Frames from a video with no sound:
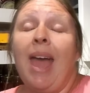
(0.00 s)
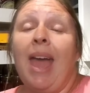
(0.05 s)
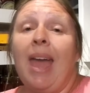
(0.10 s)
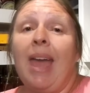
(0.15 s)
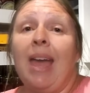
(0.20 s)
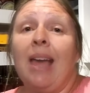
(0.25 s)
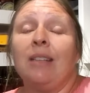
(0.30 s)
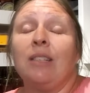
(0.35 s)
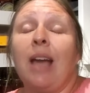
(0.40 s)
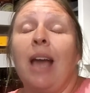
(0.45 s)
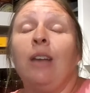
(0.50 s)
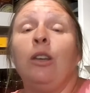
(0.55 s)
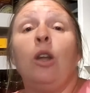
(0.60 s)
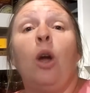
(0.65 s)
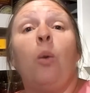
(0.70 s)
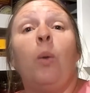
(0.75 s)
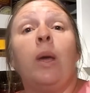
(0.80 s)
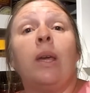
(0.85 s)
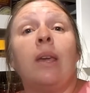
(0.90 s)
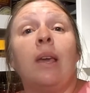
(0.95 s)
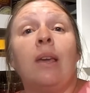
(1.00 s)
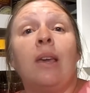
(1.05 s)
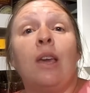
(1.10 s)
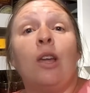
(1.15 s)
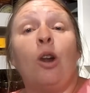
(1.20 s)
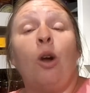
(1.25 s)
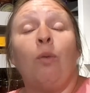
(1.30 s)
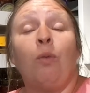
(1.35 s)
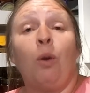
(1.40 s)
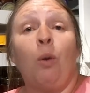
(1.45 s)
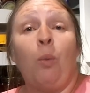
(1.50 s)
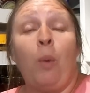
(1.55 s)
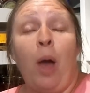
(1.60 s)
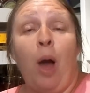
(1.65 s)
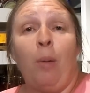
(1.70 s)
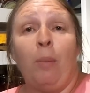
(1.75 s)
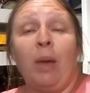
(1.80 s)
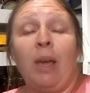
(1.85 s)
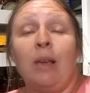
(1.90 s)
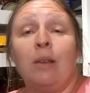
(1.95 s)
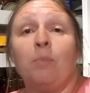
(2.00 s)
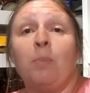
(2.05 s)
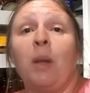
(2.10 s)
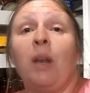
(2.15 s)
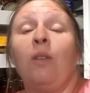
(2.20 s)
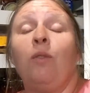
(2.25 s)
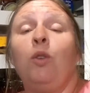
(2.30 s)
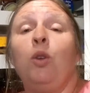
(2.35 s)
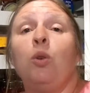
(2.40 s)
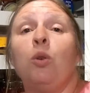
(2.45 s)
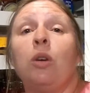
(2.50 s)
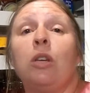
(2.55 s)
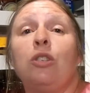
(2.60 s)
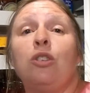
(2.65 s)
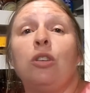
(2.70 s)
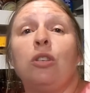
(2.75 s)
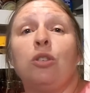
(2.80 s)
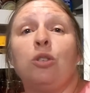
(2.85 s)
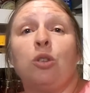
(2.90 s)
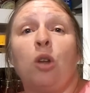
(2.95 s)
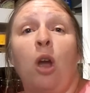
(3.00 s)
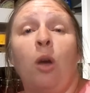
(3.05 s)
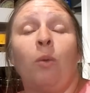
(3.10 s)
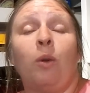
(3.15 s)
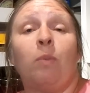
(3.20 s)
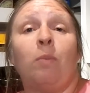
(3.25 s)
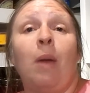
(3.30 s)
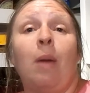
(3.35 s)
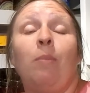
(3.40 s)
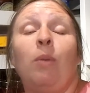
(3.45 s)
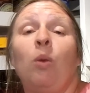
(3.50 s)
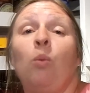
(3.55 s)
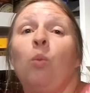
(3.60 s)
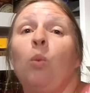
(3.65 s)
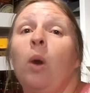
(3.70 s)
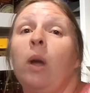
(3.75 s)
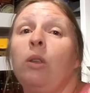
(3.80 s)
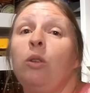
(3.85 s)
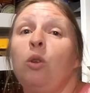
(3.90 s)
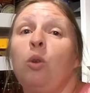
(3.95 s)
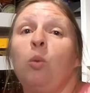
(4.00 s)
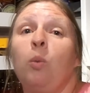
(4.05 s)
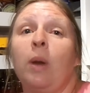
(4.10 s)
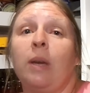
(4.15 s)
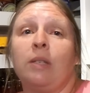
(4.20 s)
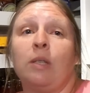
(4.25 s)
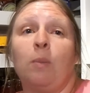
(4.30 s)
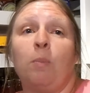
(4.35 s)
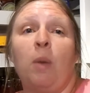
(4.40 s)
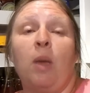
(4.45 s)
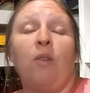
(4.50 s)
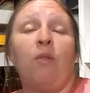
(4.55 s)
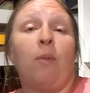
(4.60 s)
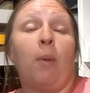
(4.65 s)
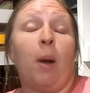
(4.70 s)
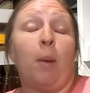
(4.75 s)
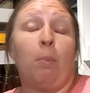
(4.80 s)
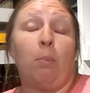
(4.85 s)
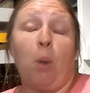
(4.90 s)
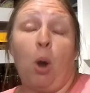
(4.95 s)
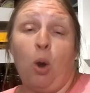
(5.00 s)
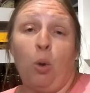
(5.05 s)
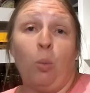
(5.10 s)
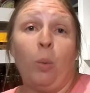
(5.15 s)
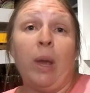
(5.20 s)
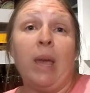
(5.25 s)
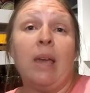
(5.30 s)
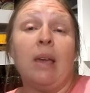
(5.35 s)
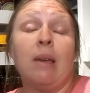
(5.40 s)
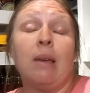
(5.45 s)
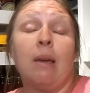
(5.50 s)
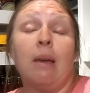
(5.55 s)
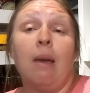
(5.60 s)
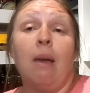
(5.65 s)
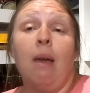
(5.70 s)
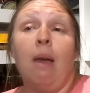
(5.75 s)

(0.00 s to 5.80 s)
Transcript: And I know it can get overwhelming, but if you could just start with maybe one new recipe per week,